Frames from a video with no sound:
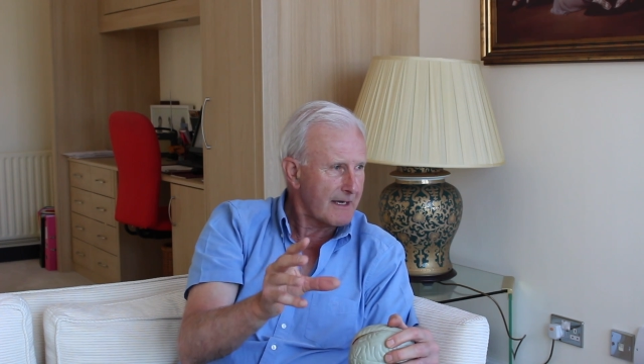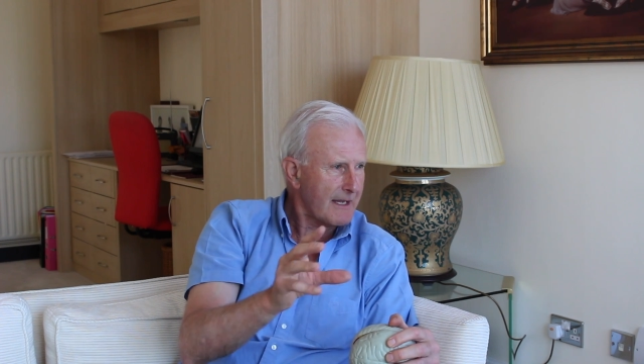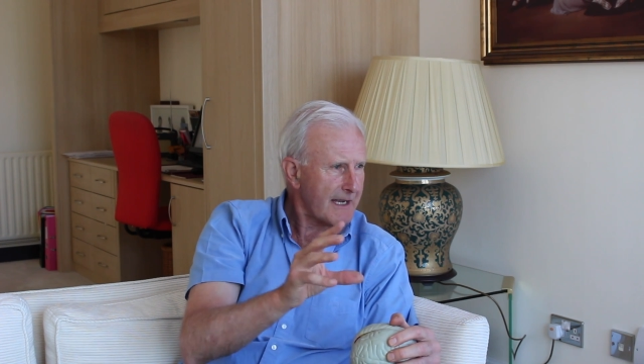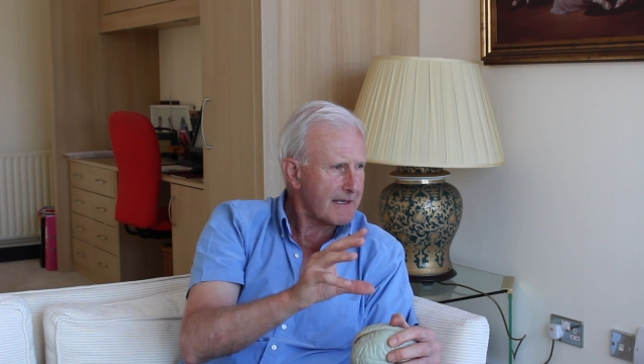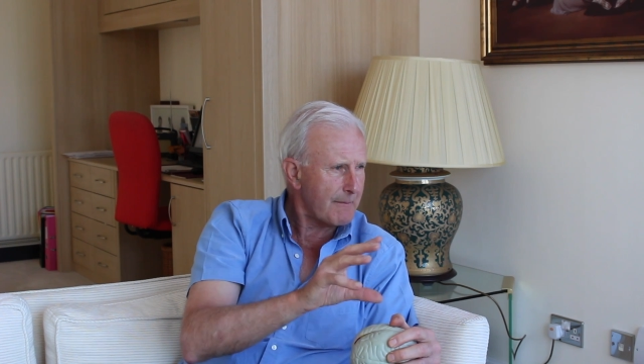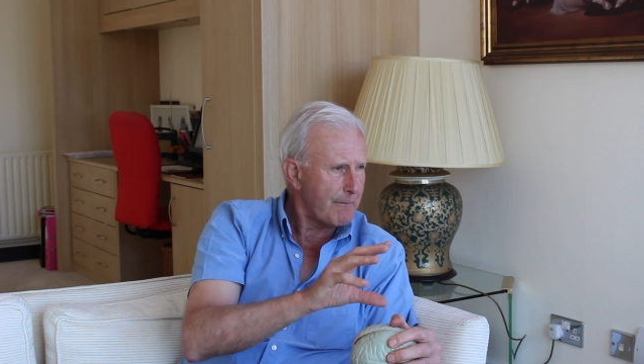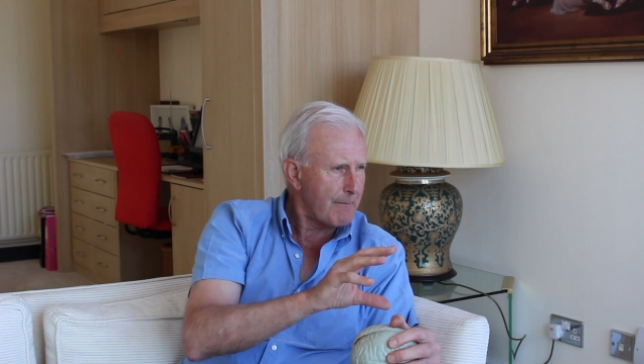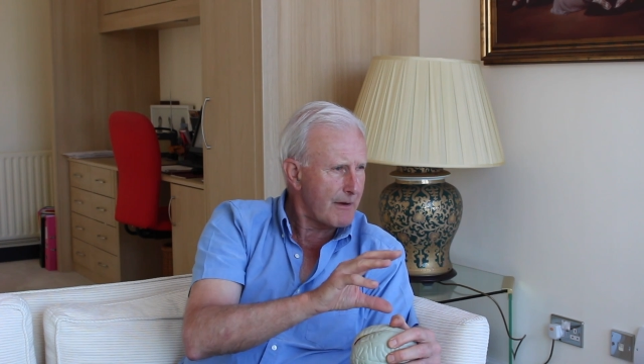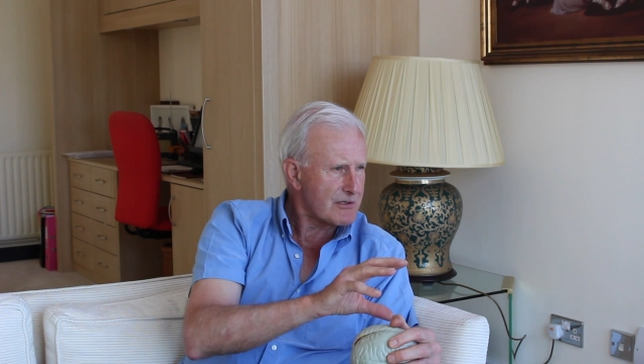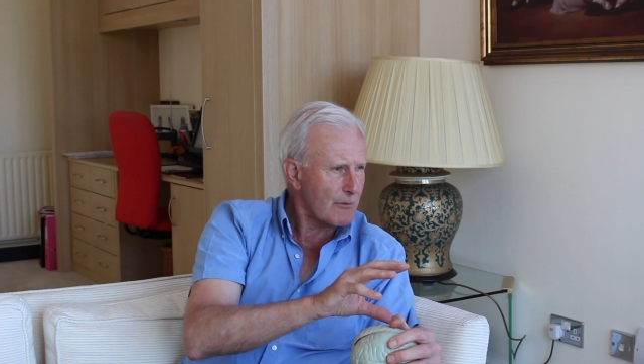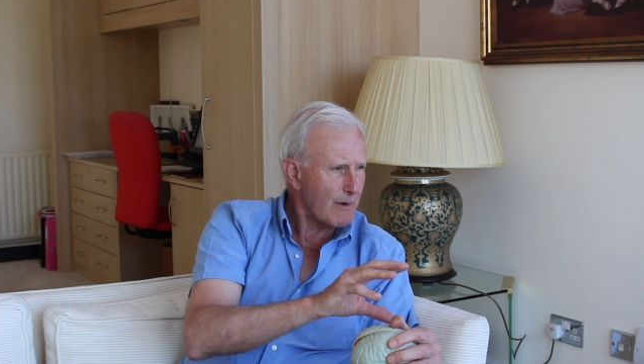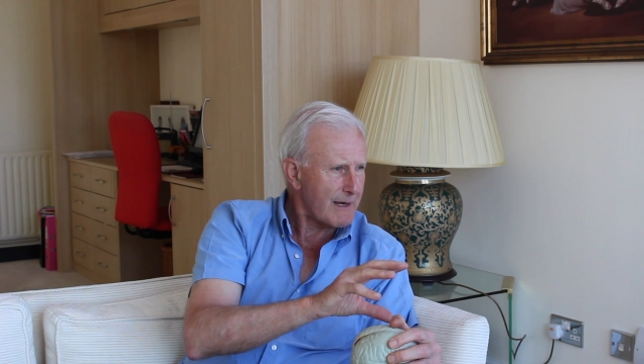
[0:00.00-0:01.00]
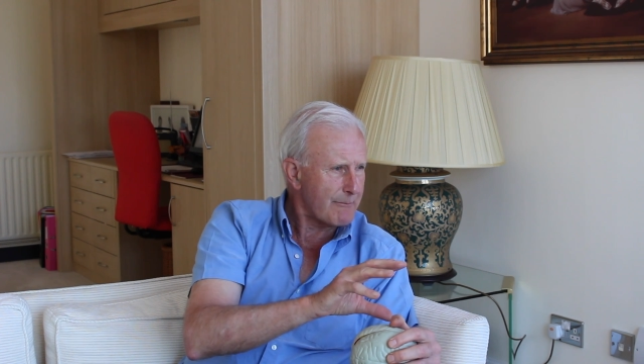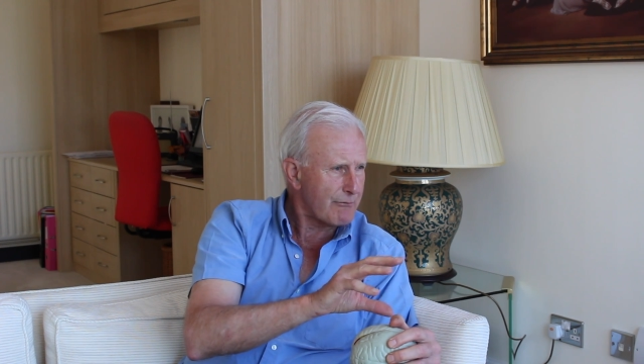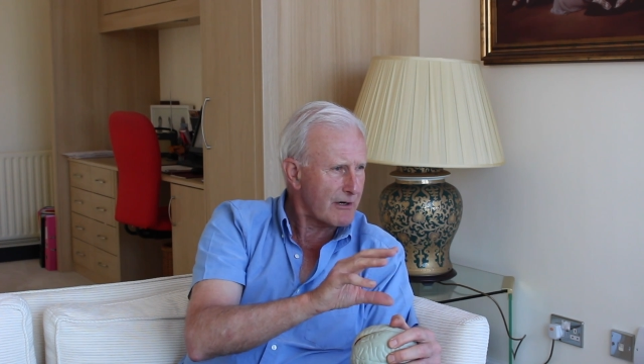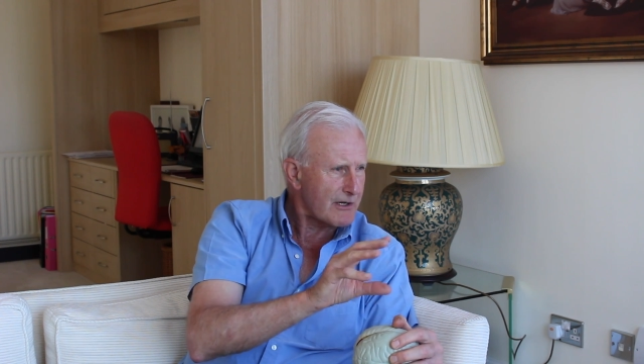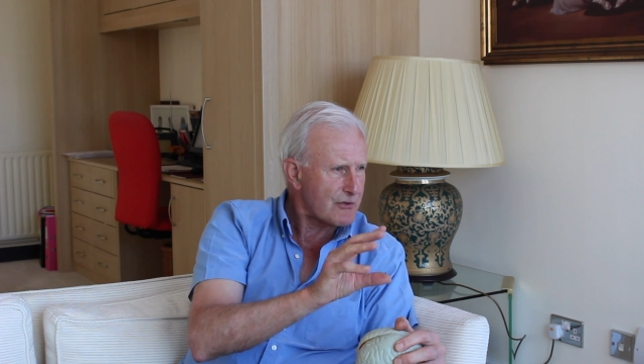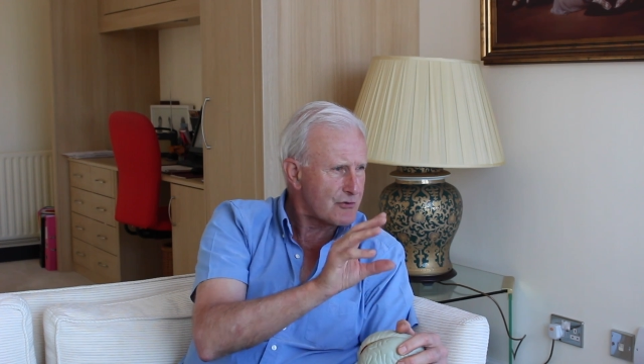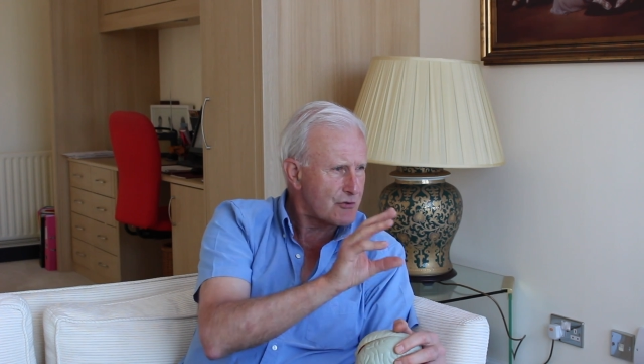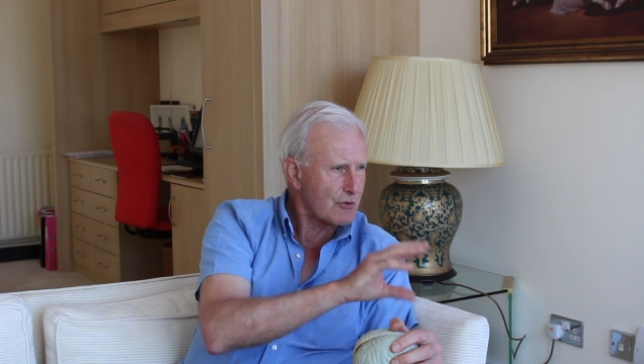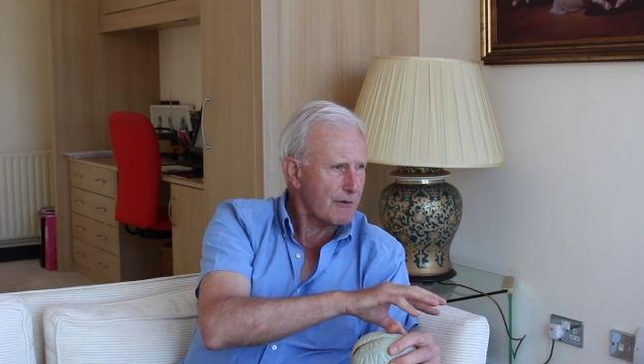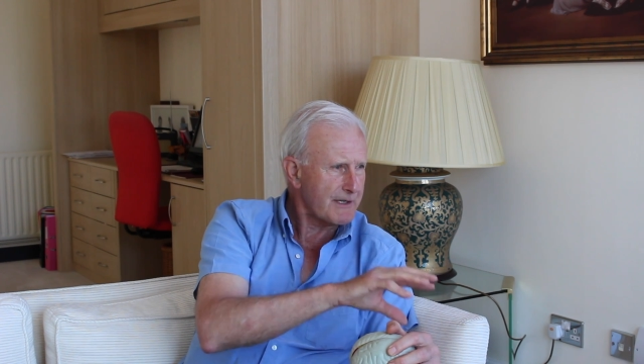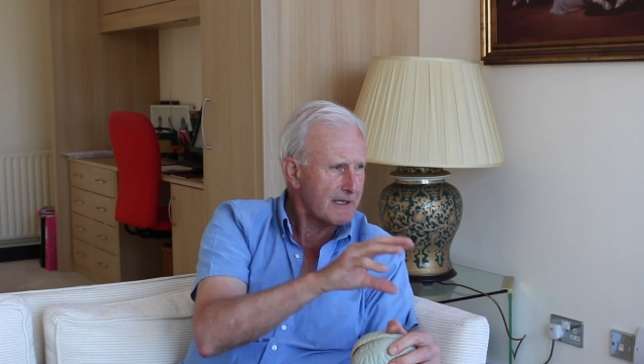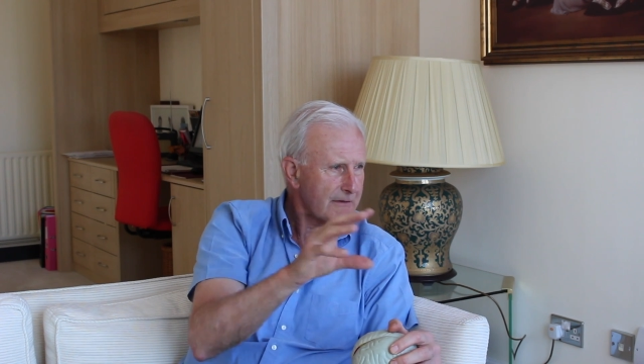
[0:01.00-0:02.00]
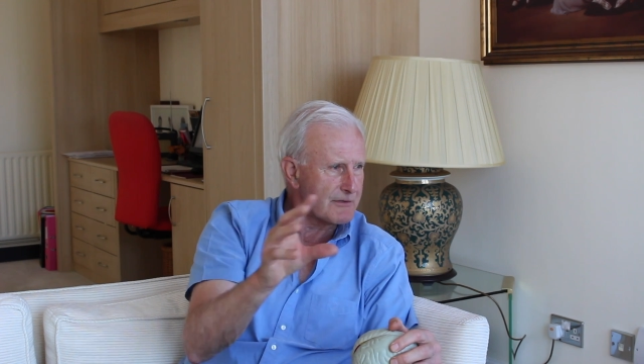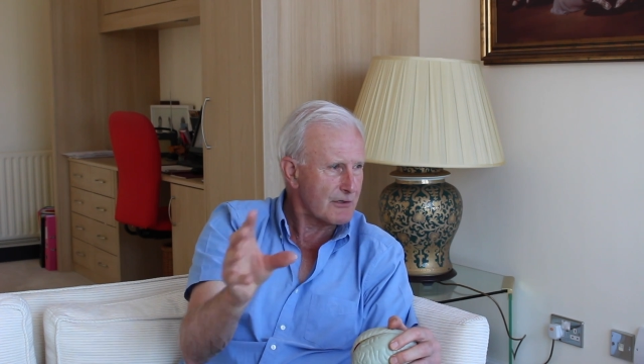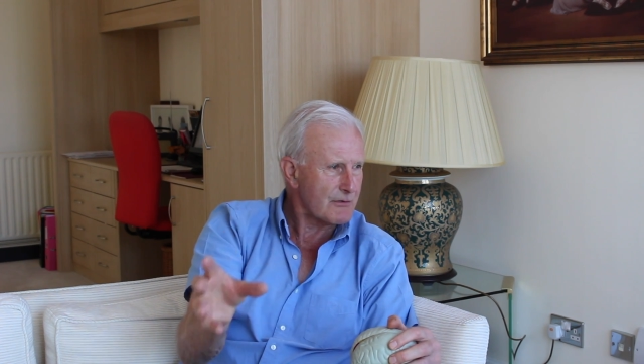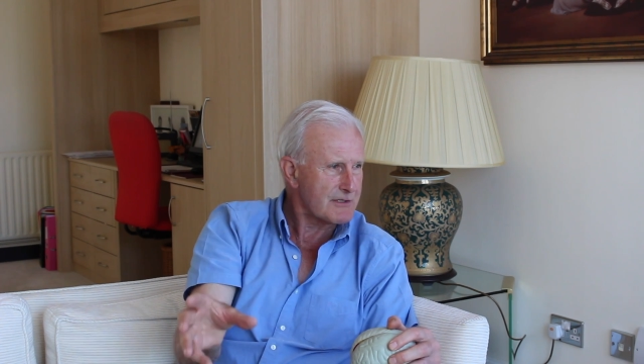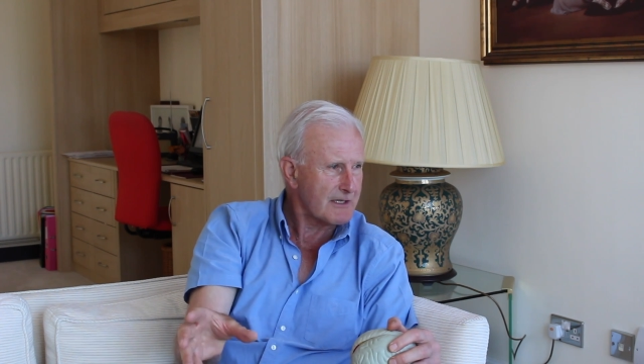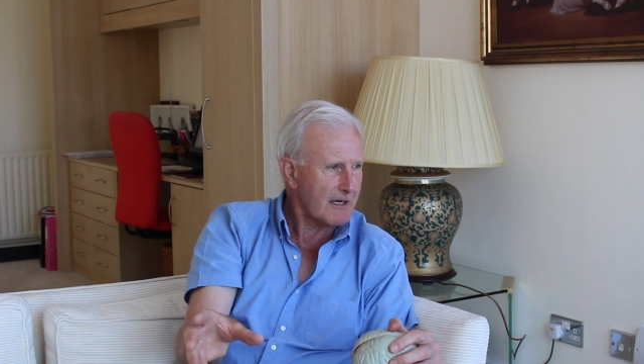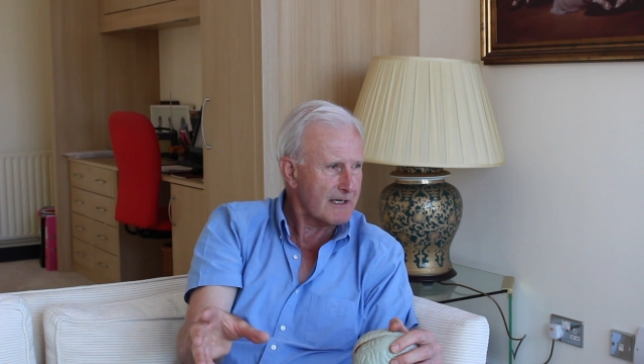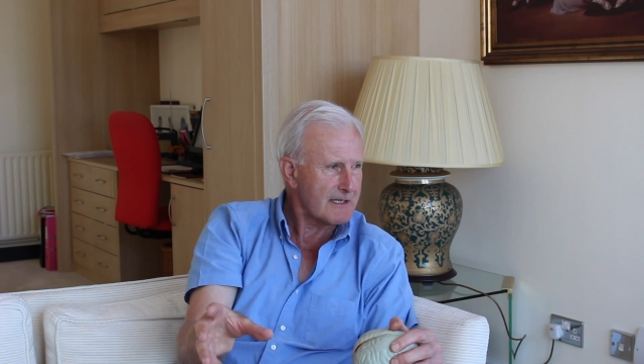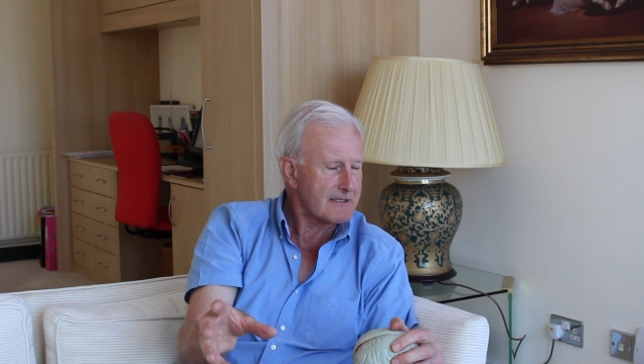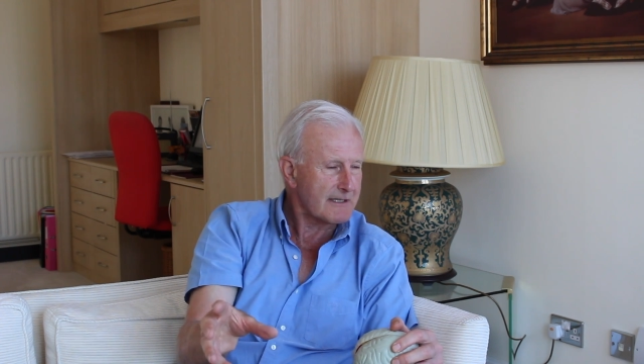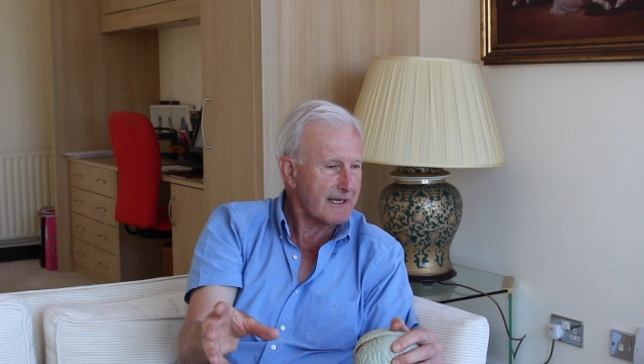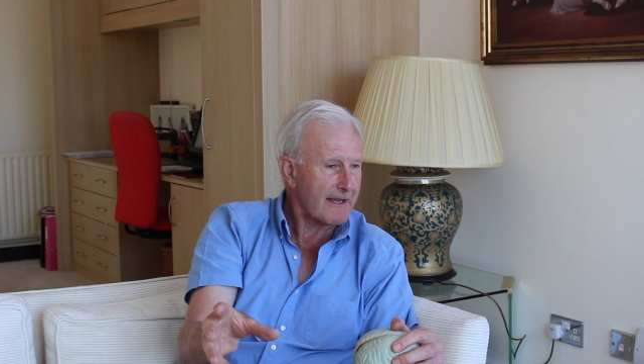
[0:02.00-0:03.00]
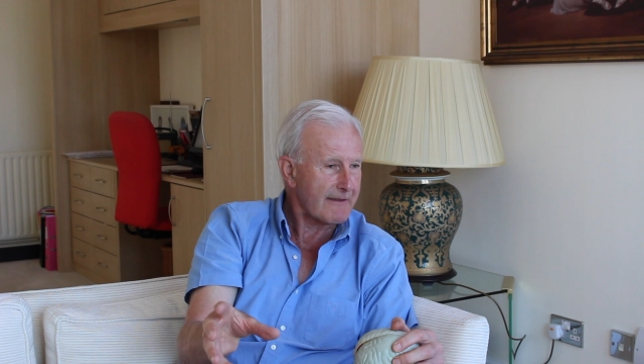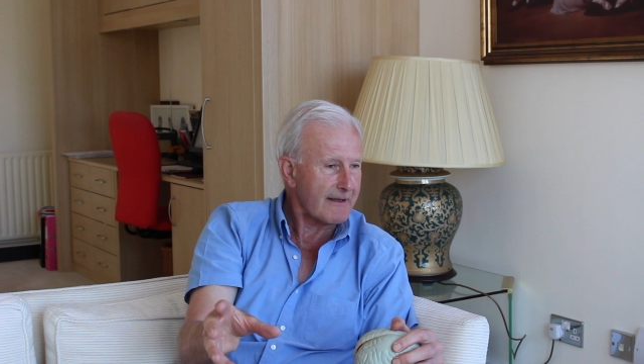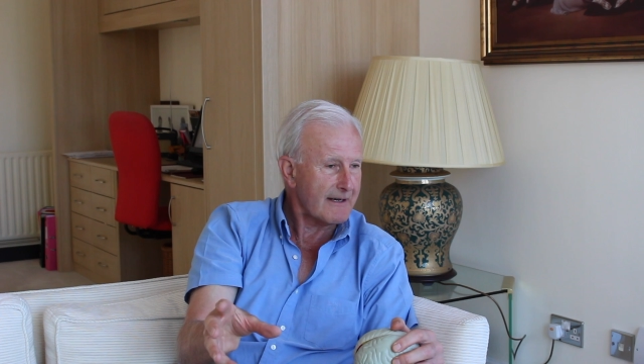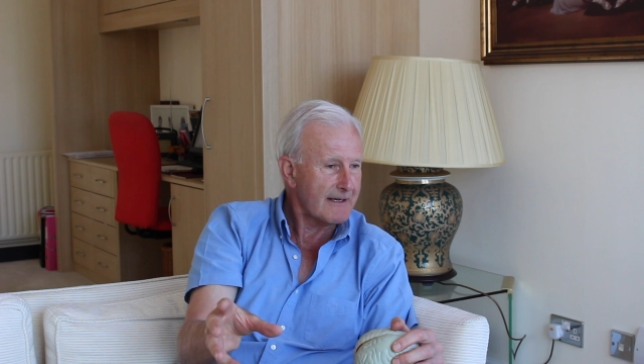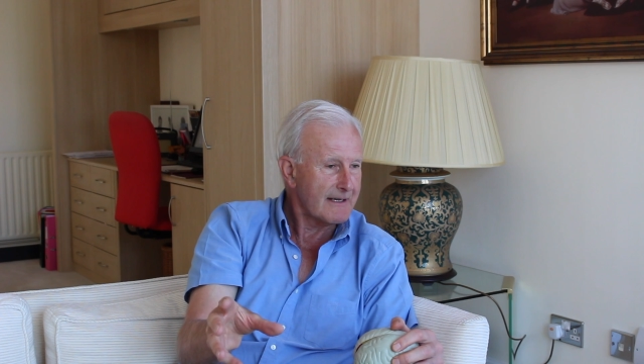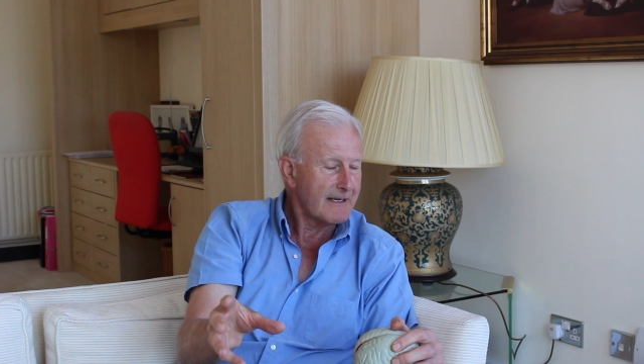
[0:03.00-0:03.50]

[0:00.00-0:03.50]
like a motorway bridge joining two sides together.